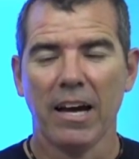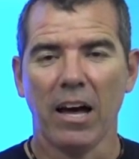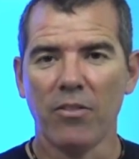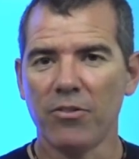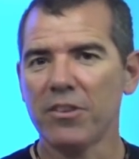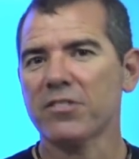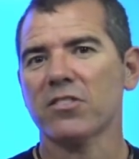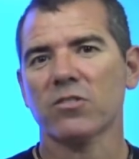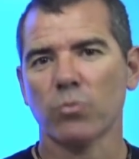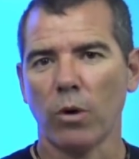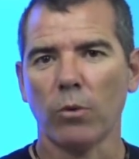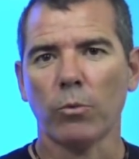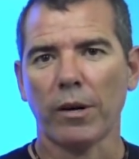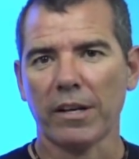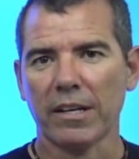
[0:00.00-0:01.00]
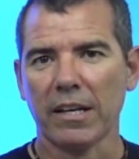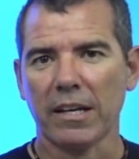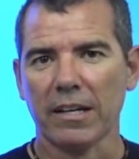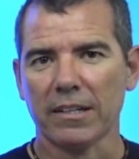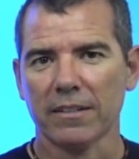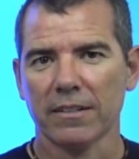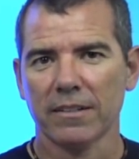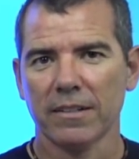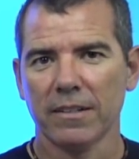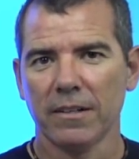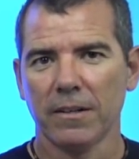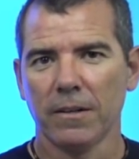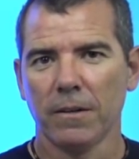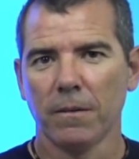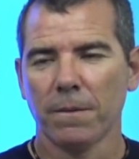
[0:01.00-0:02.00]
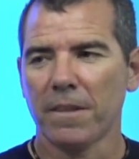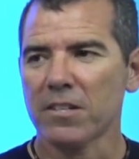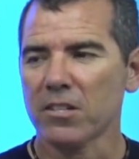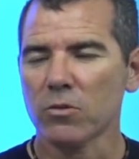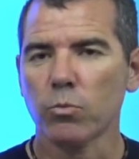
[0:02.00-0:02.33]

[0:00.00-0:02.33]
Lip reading: And this is what we need. This